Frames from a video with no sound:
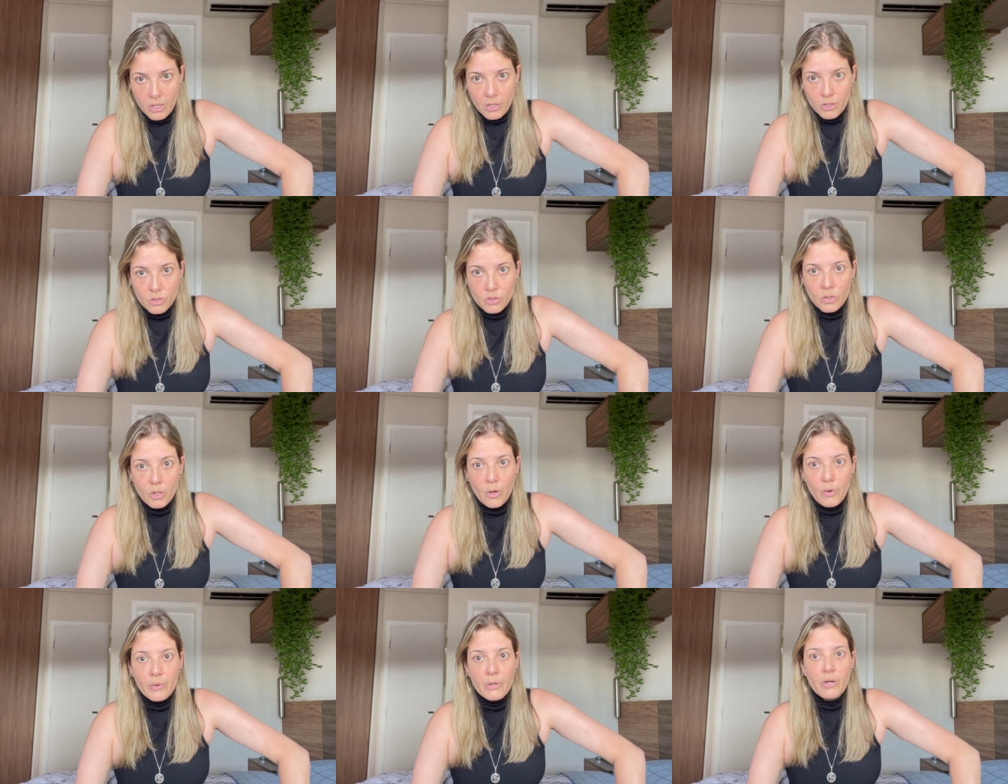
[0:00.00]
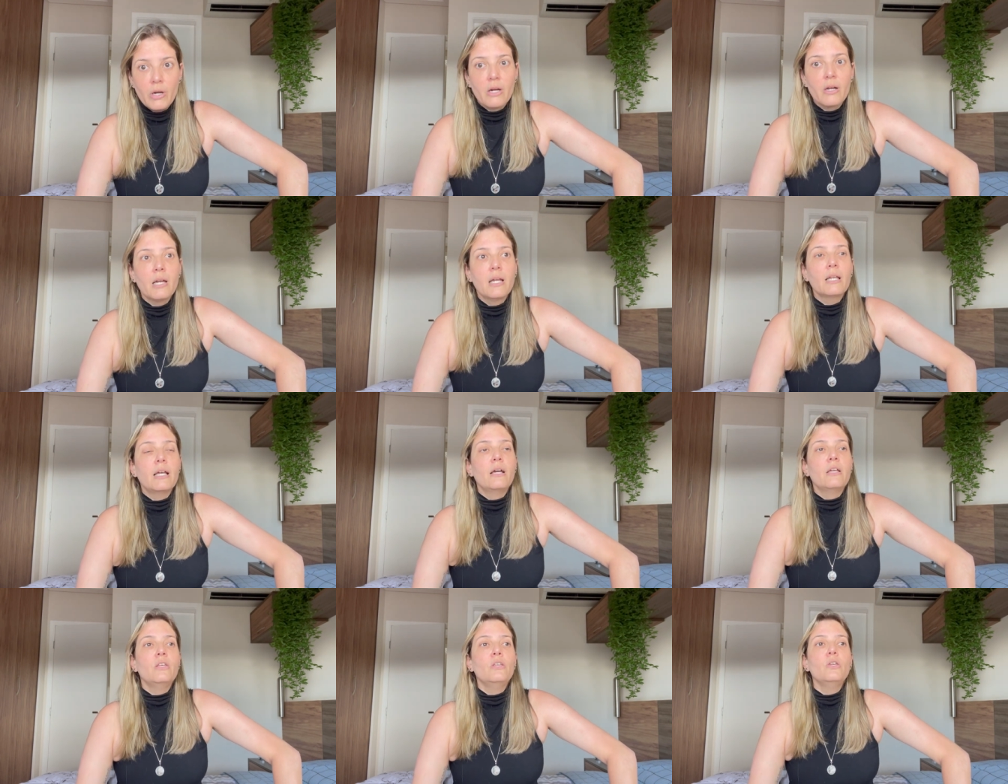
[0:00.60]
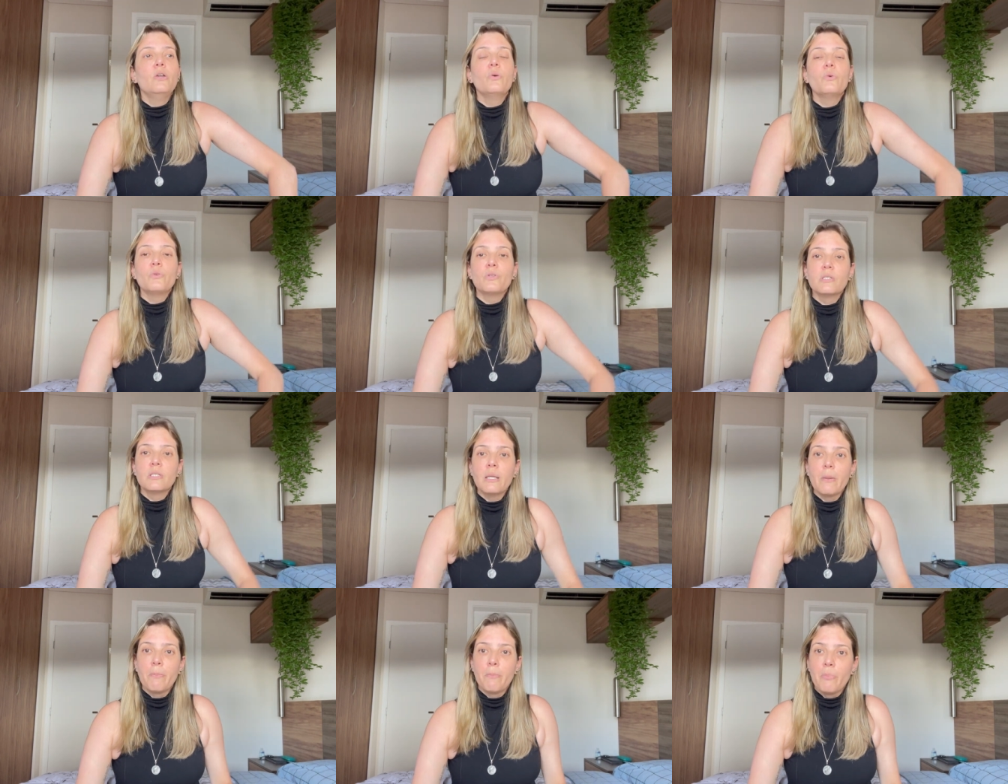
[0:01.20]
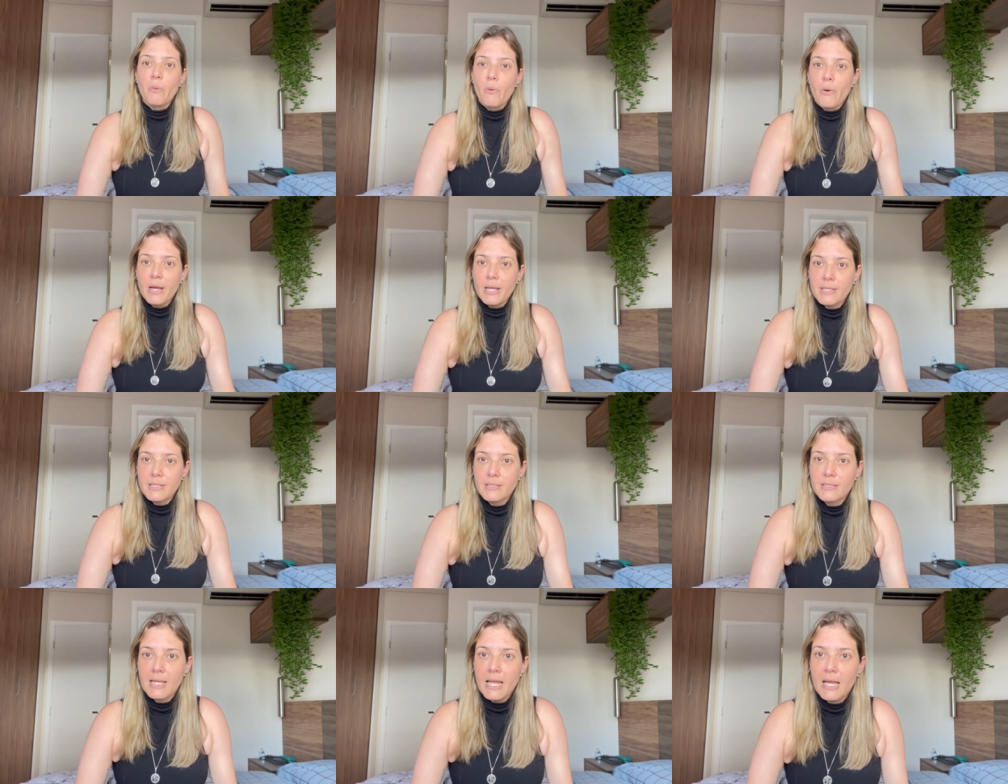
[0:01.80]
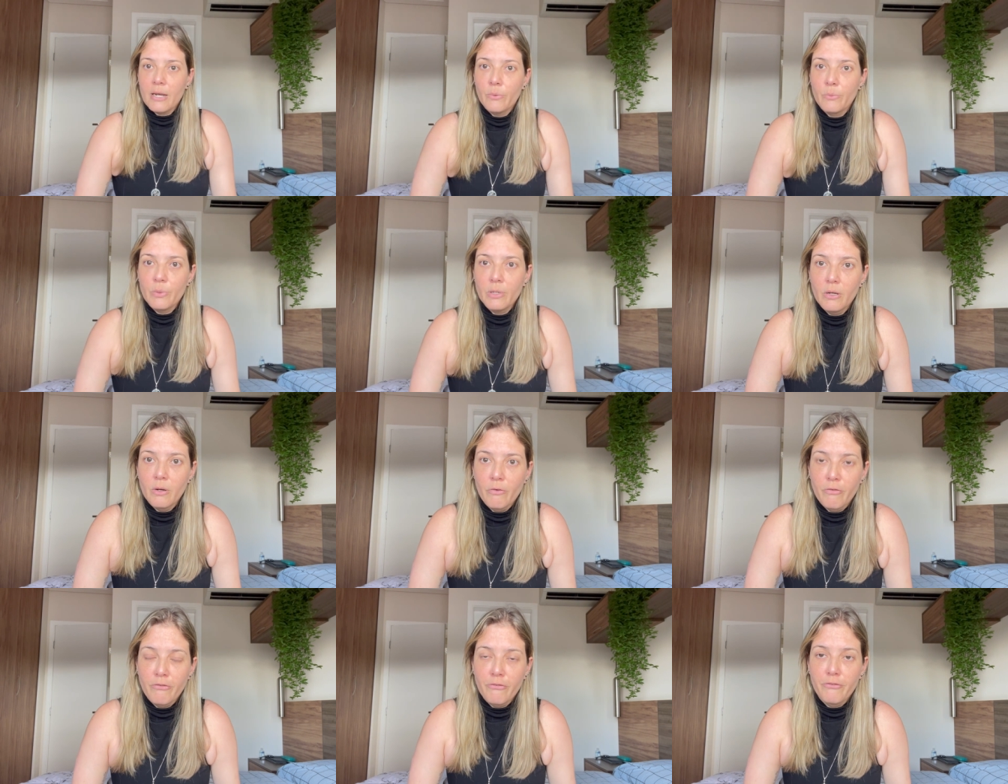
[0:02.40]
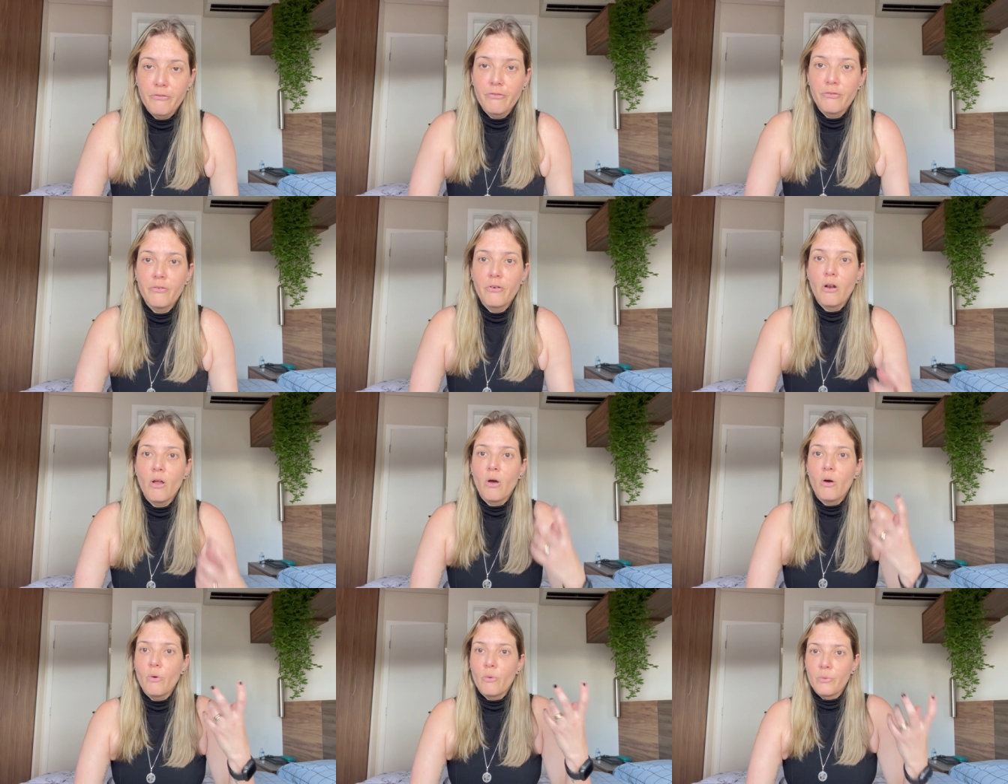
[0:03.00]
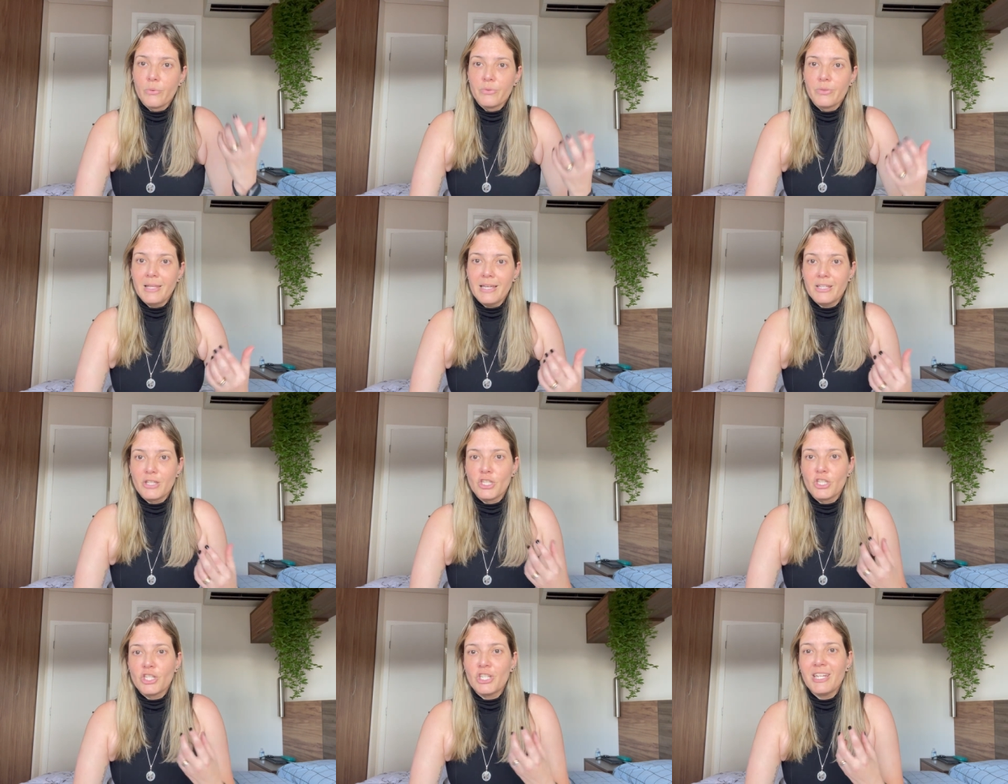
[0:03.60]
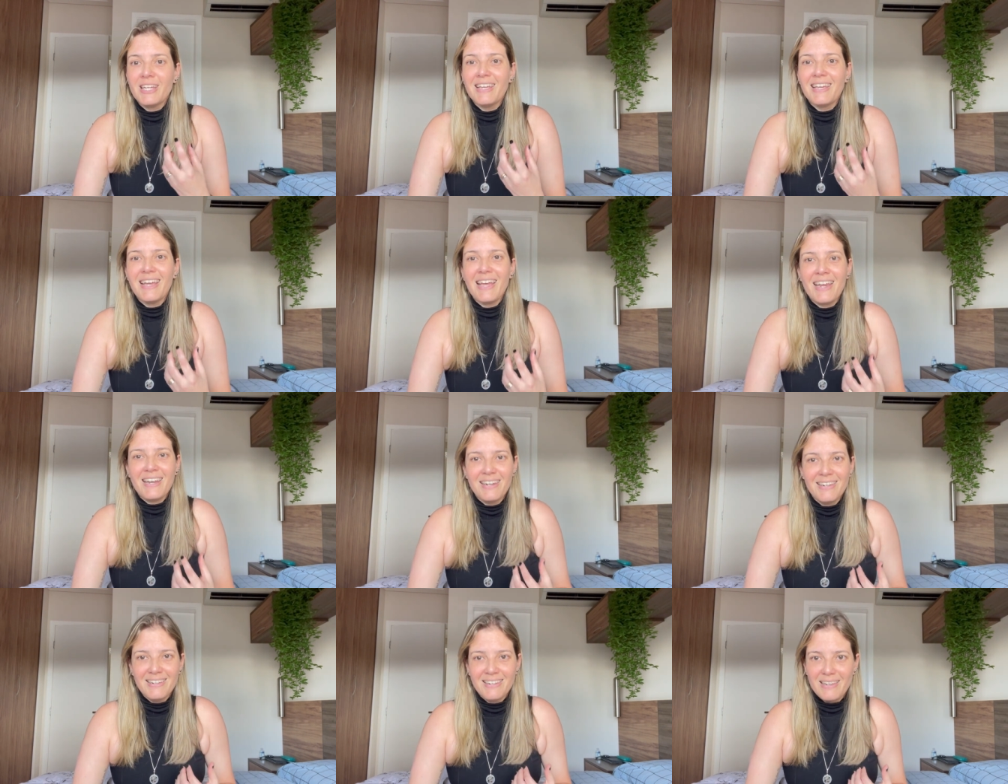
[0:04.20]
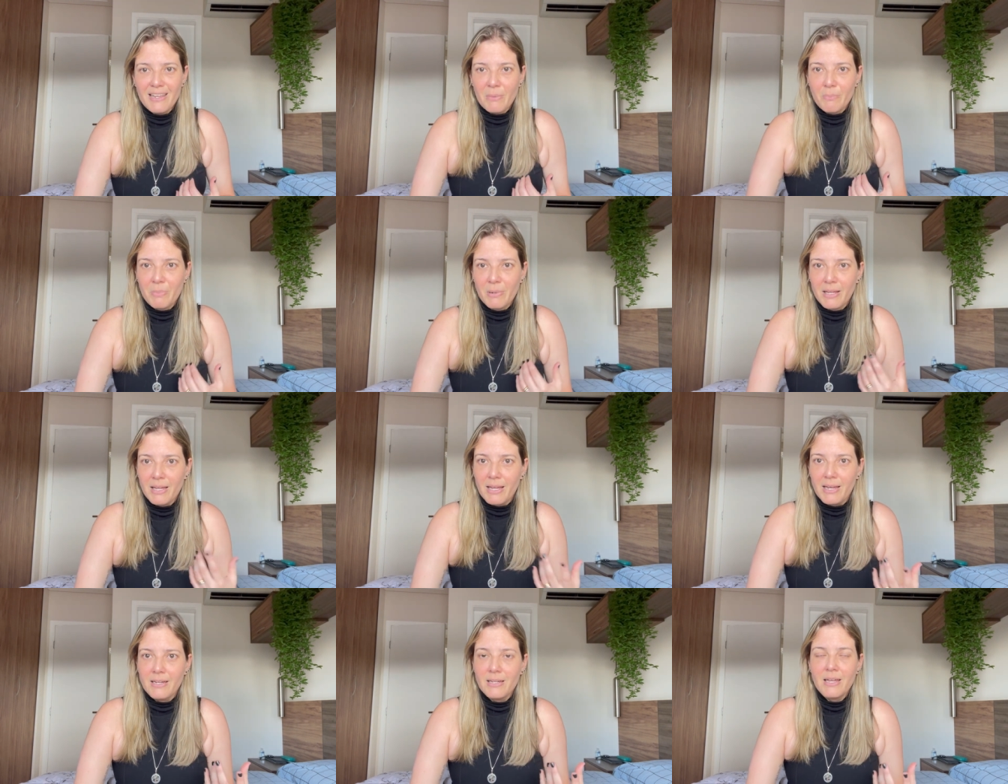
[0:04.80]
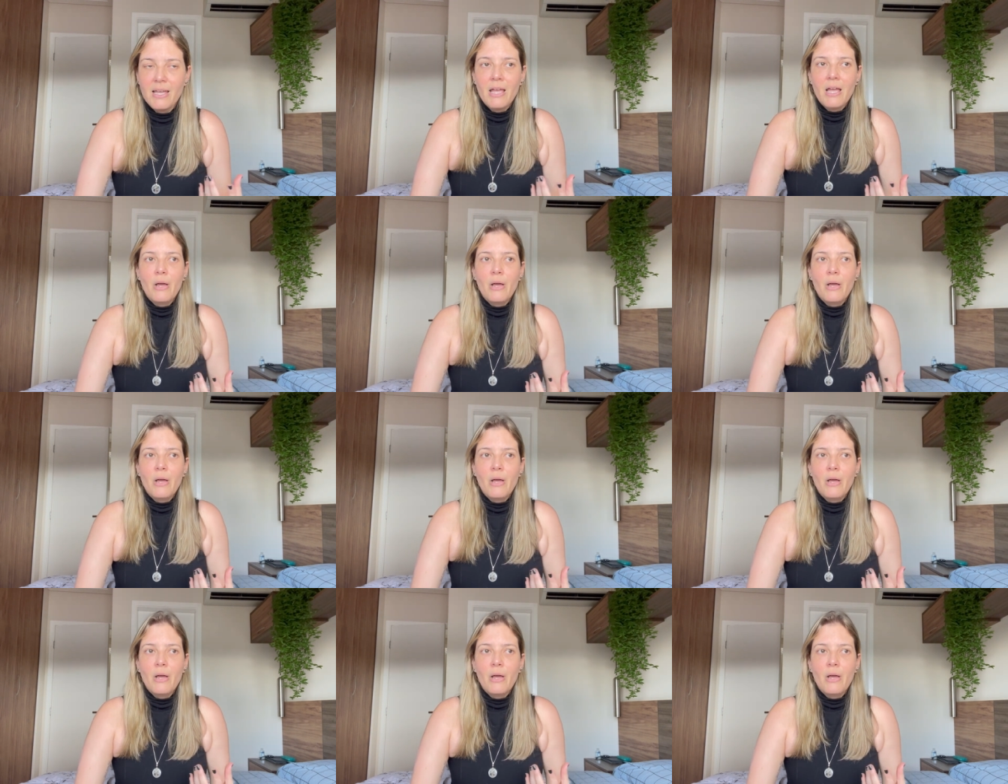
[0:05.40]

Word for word: So you're gonna use the points that will flow the chi and the blood,